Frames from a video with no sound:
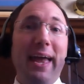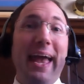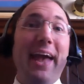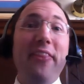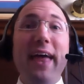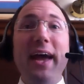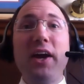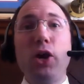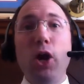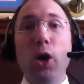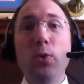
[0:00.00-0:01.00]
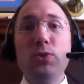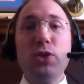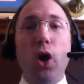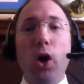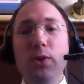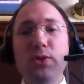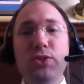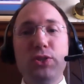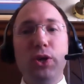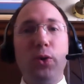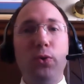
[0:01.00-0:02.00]
And that goes
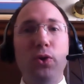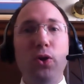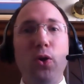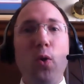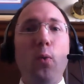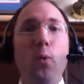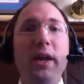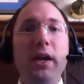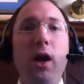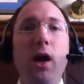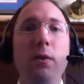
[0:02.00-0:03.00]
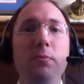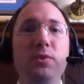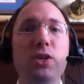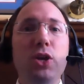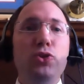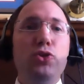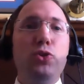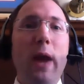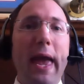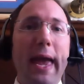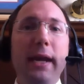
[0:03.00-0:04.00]
also when it comes
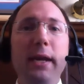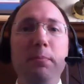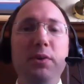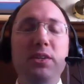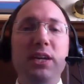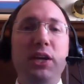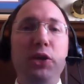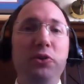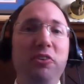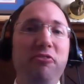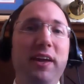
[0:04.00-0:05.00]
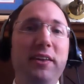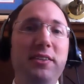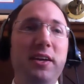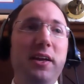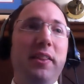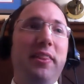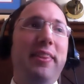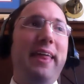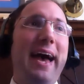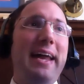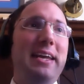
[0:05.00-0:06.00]
to any particular event
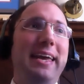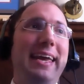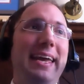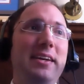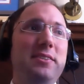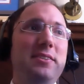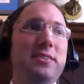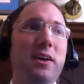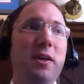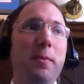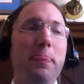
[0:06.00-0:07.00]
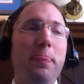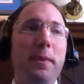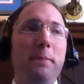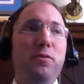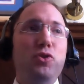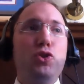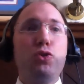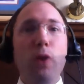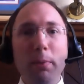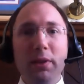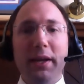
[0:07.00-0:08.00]
that is
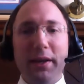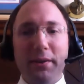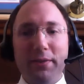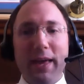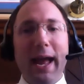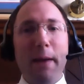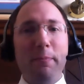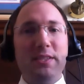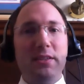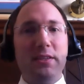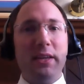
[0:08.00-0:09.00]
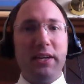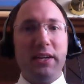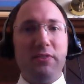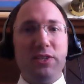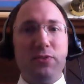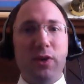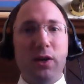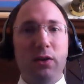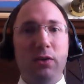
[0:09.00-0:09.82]
troubling that happens in the land of Israel